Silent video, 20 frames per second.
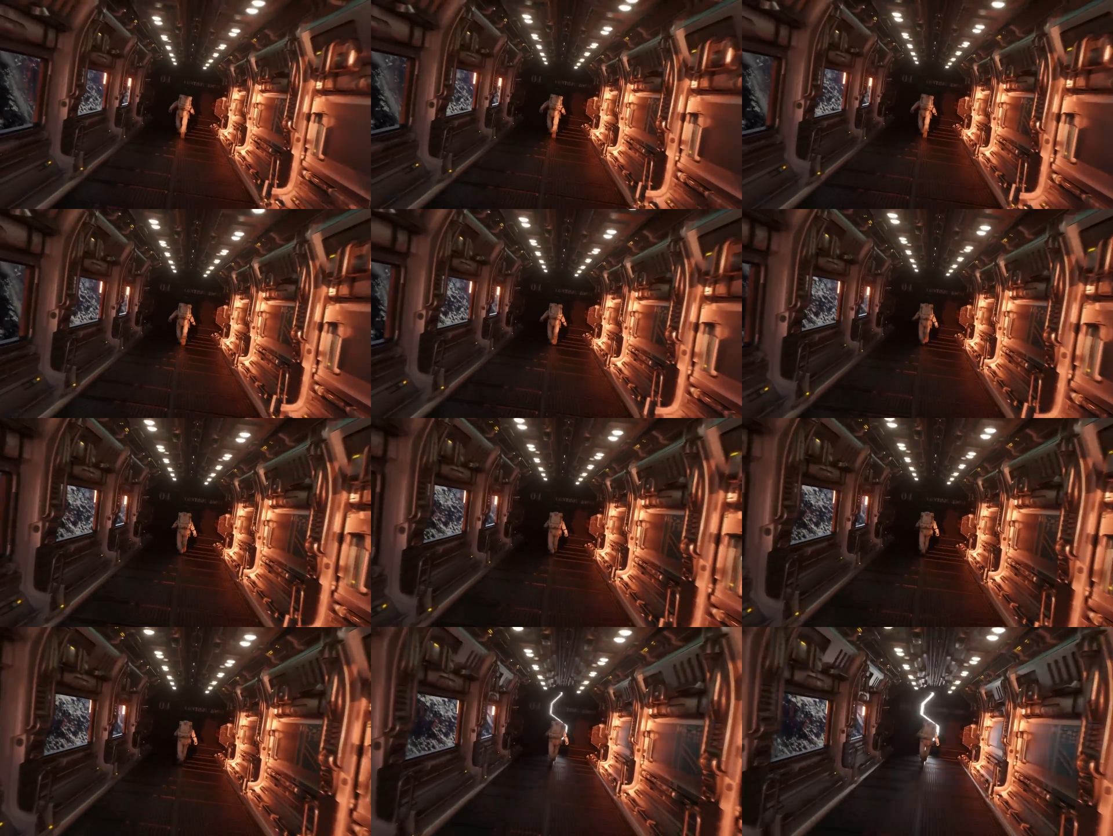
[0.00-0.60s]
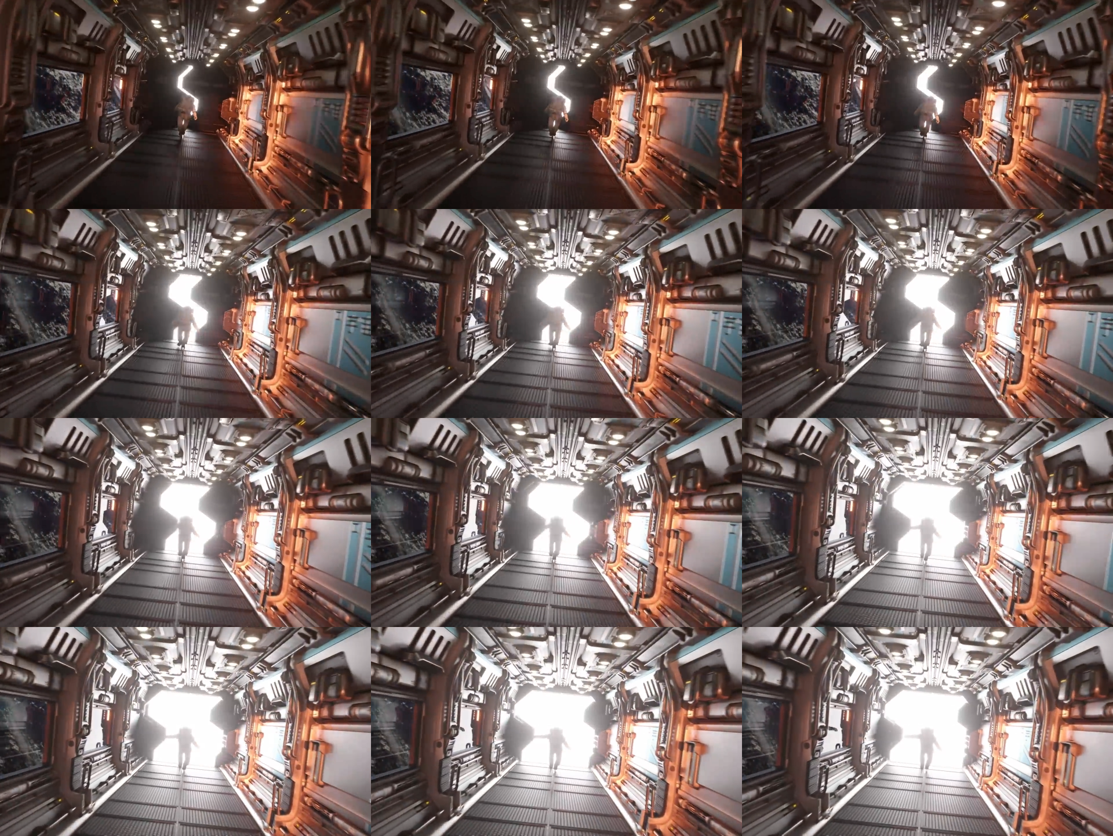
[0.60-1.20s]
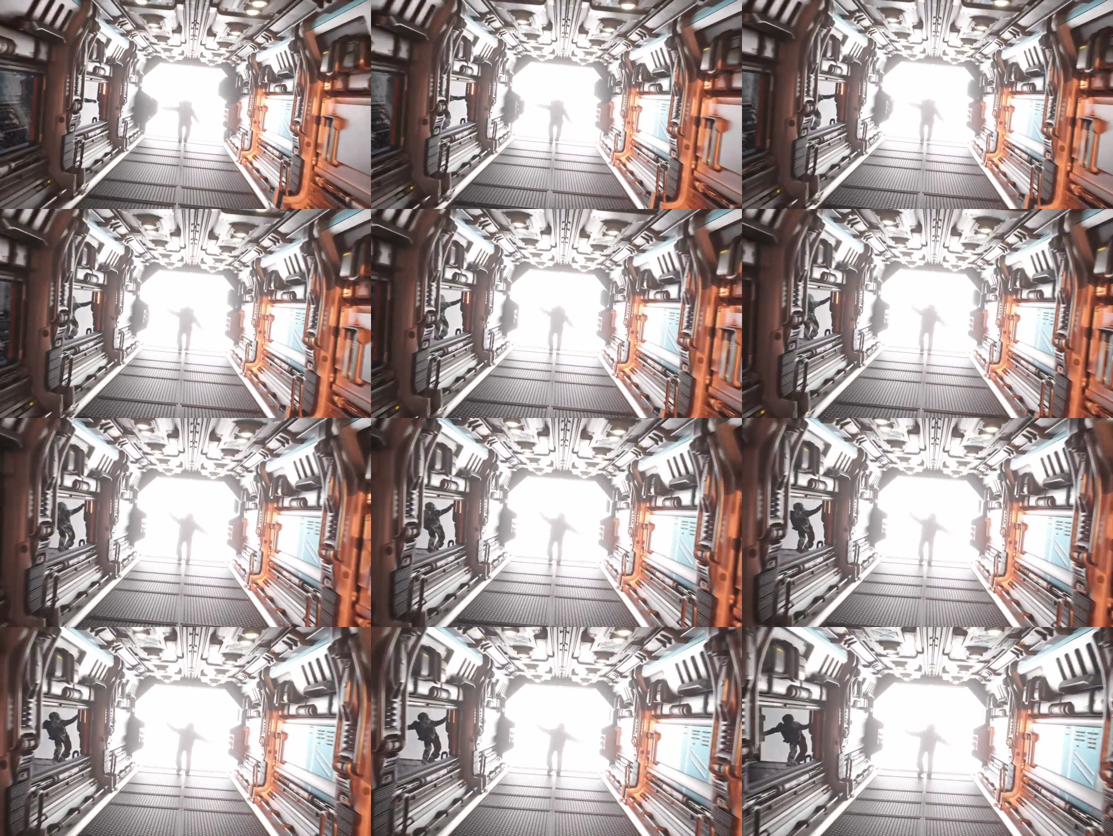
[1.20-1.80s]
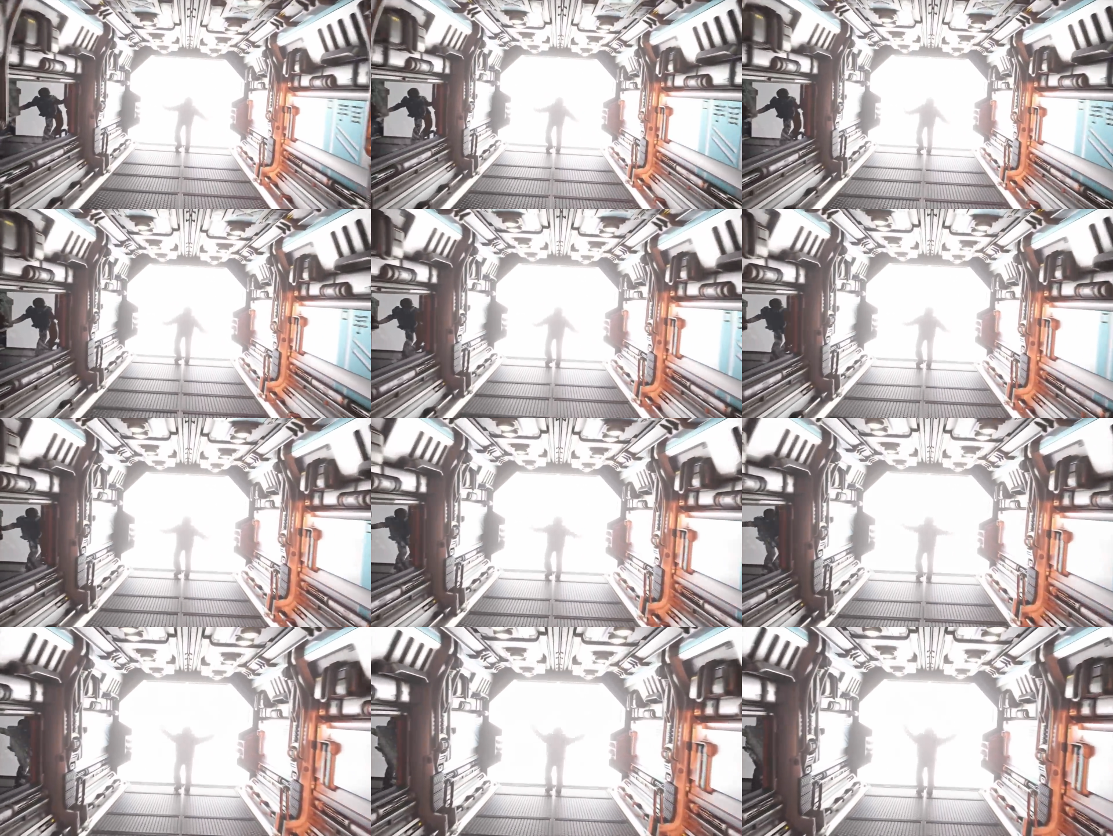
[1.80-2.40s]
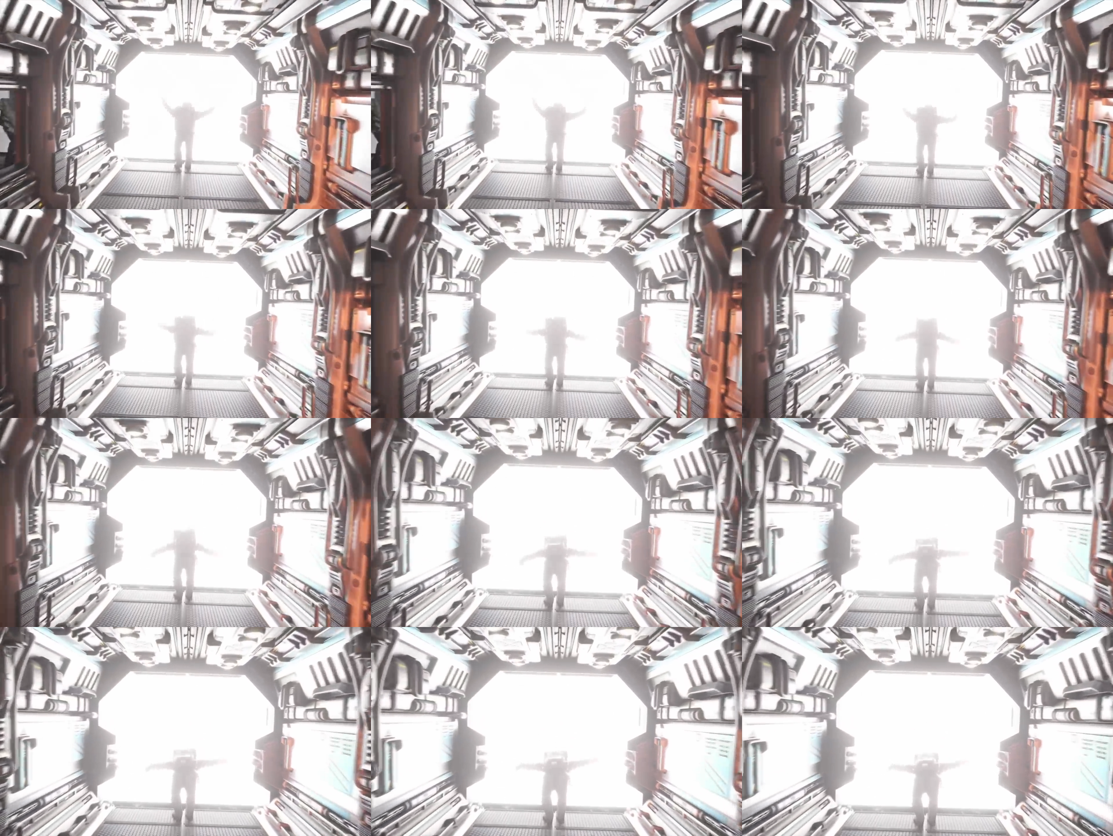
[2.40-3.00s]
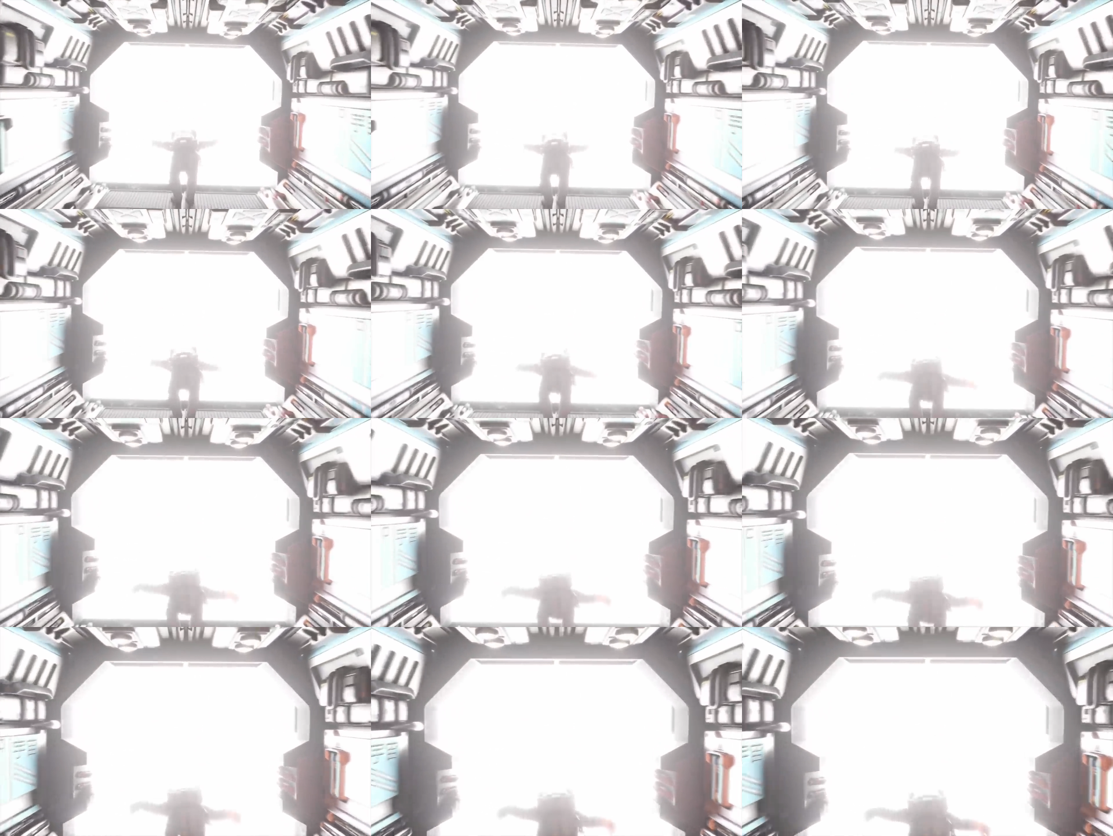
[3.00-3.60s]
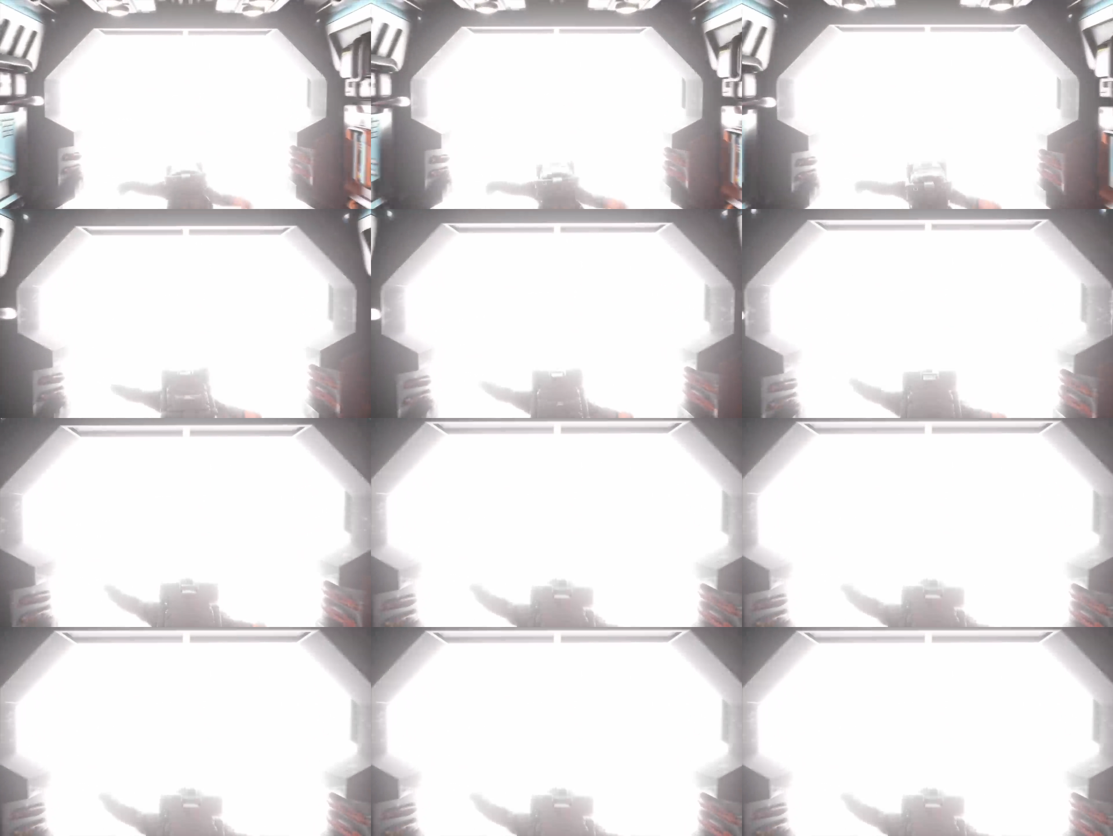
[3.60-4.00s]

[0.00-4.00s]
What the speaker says: Nobody's mouth can be seen.